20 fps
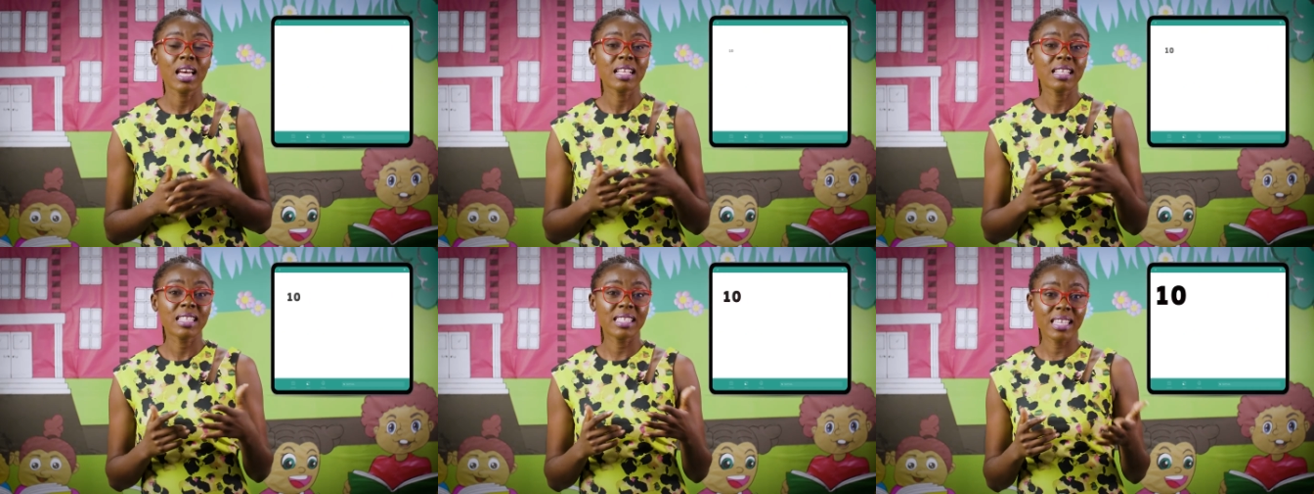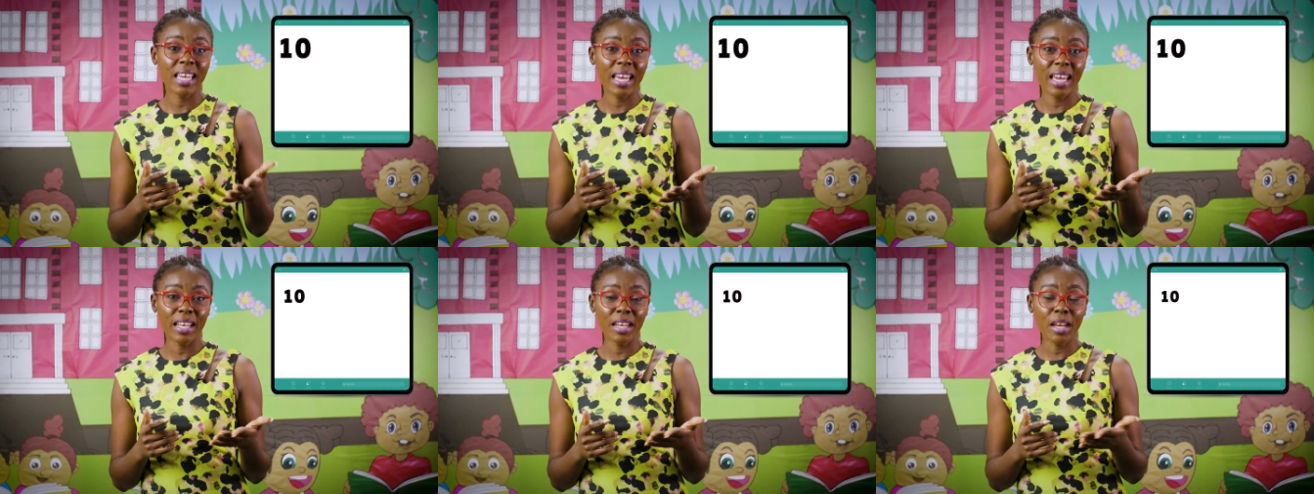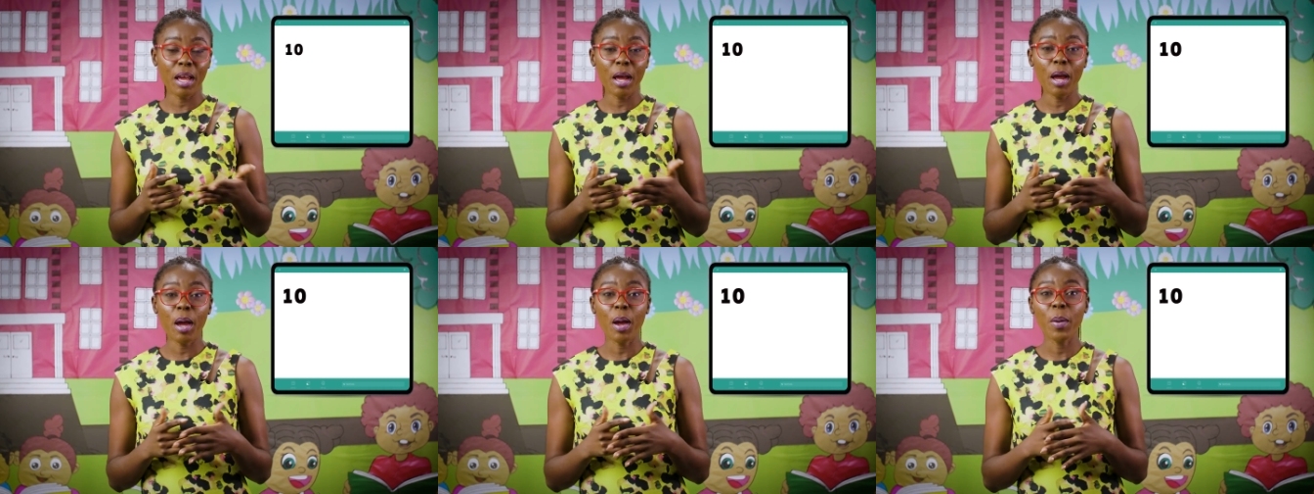10
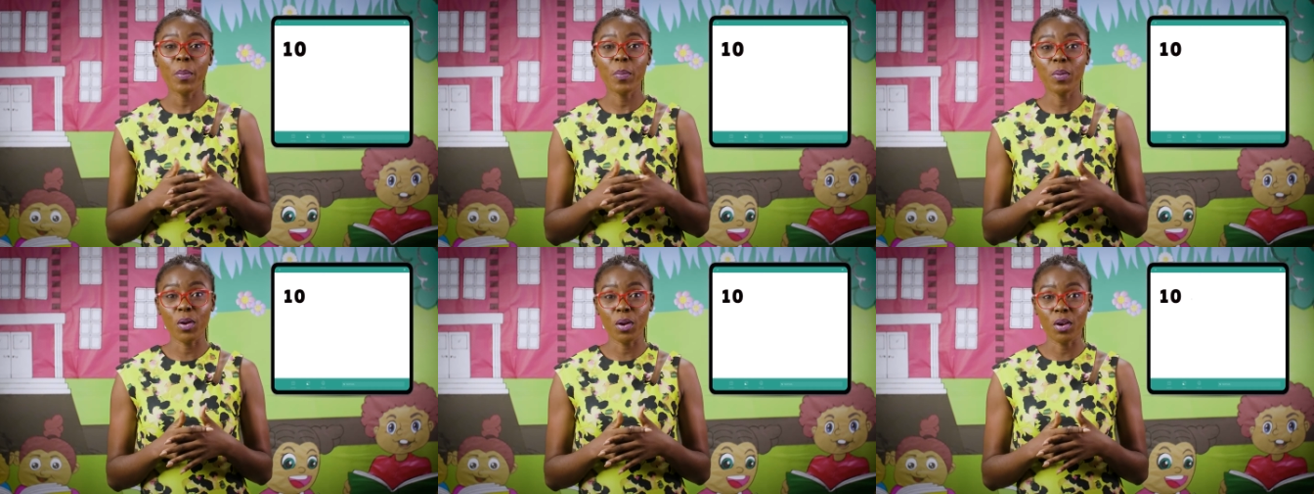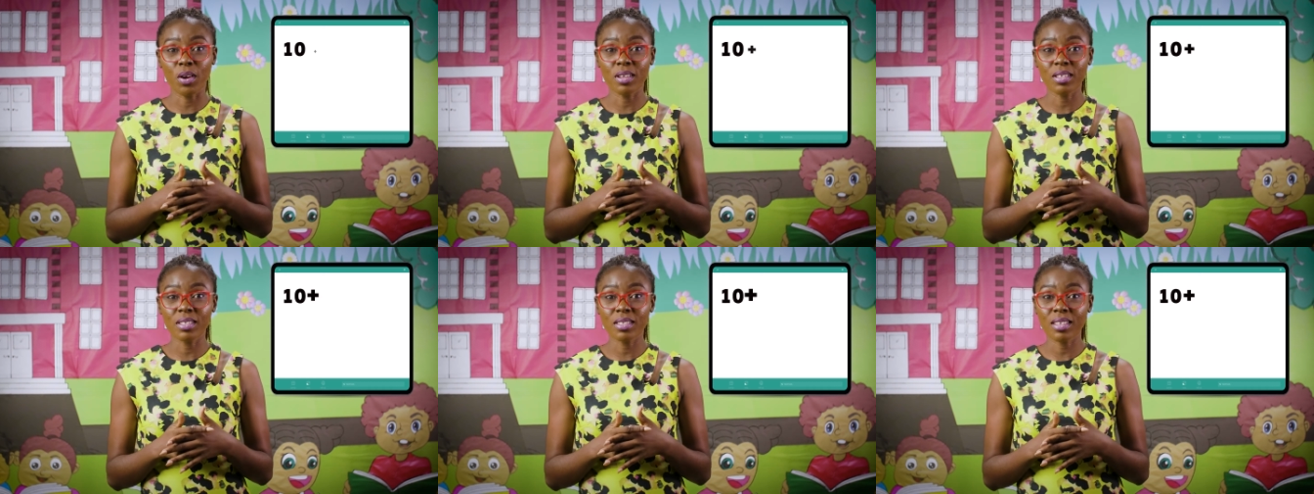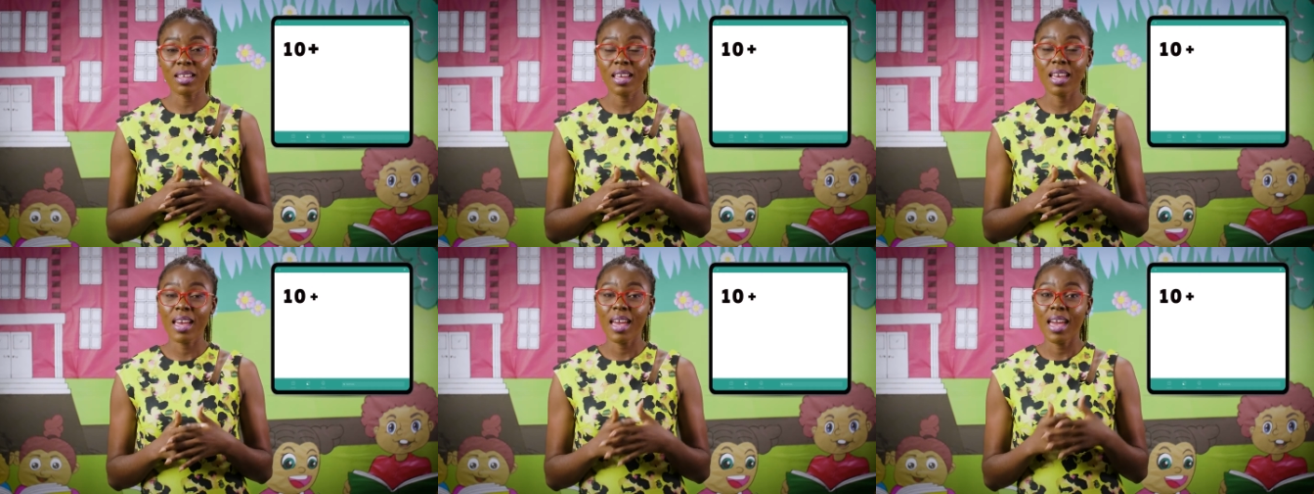plus
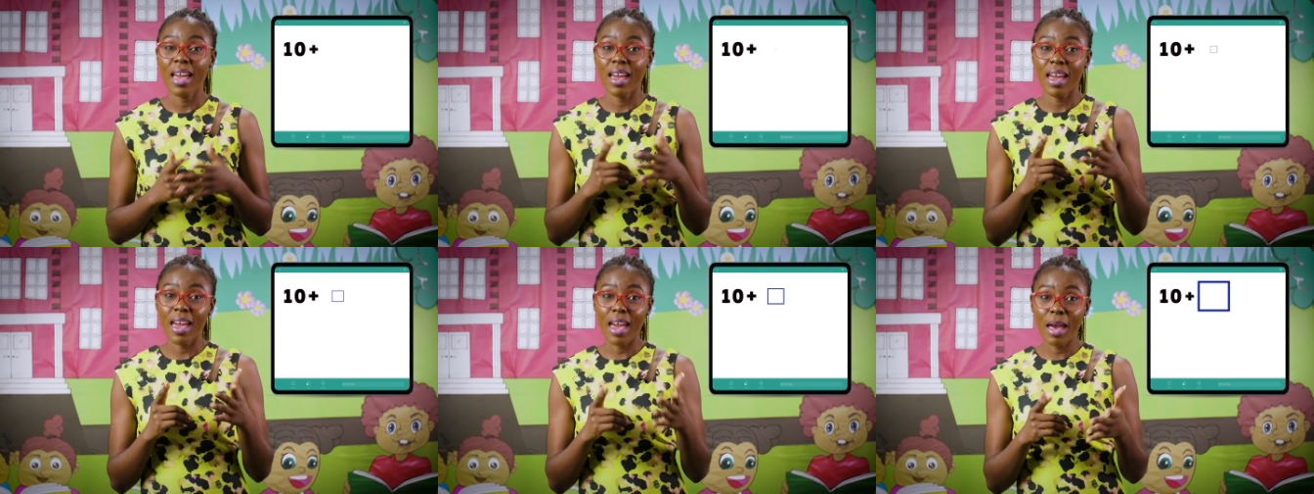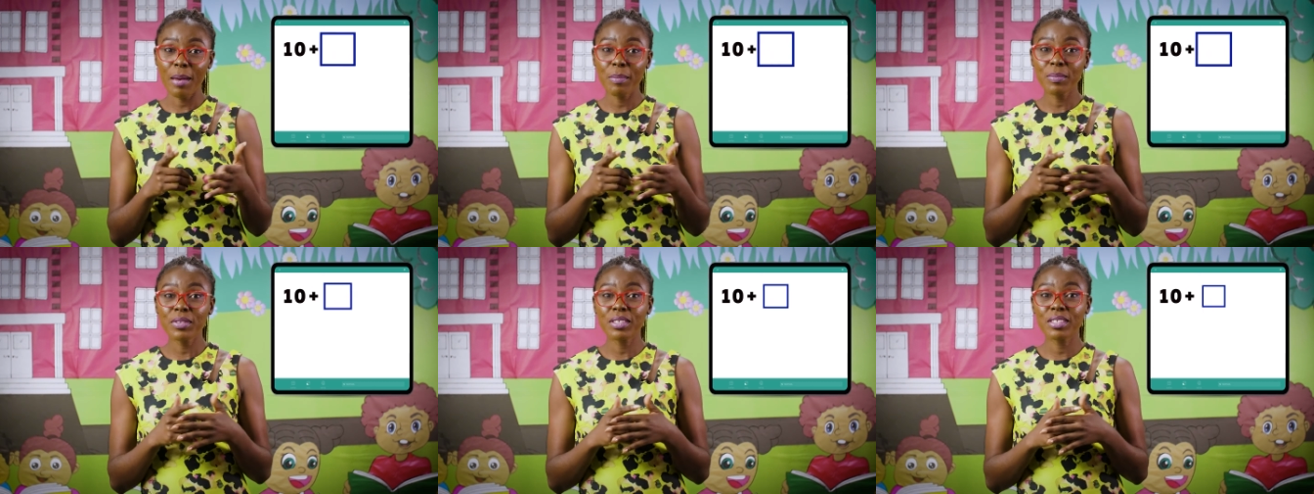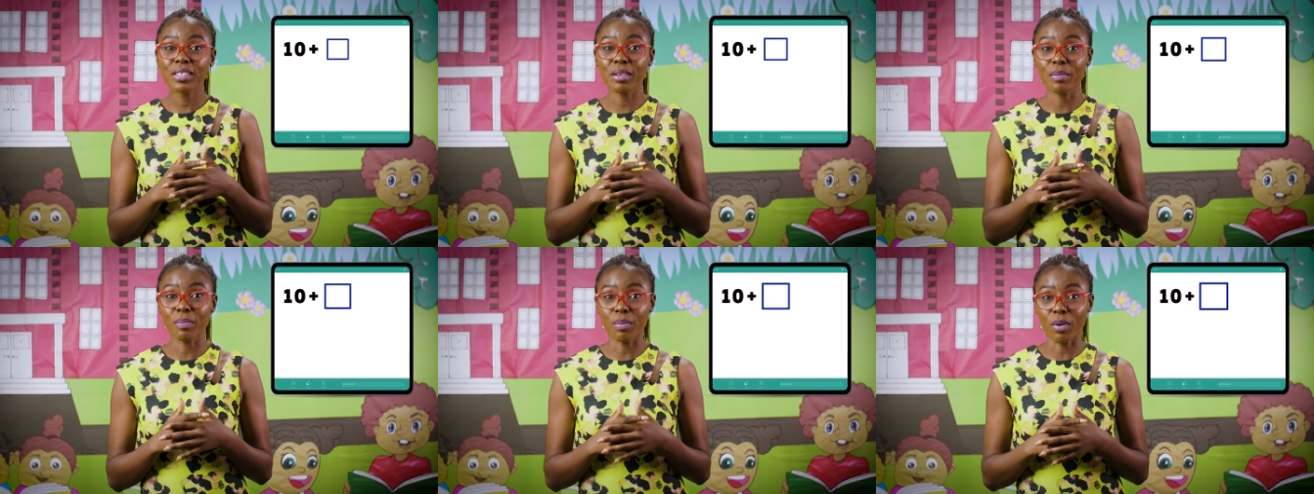
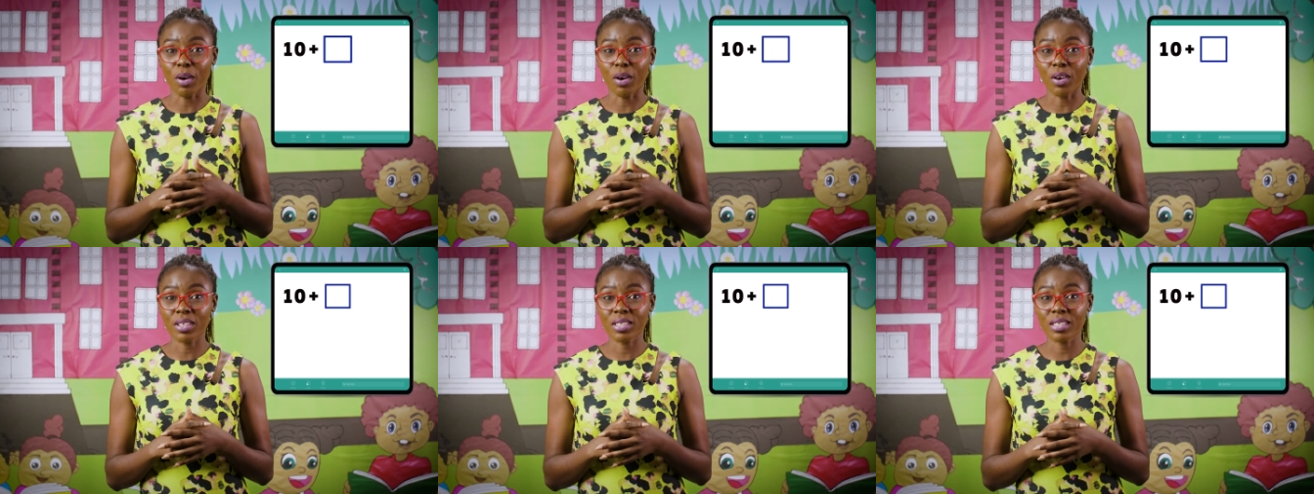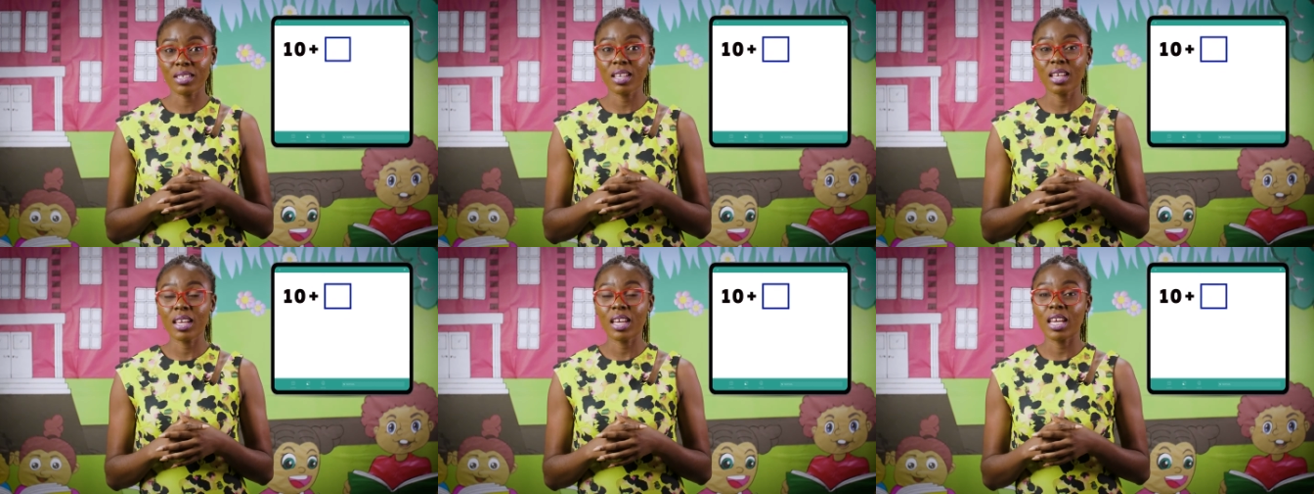empty box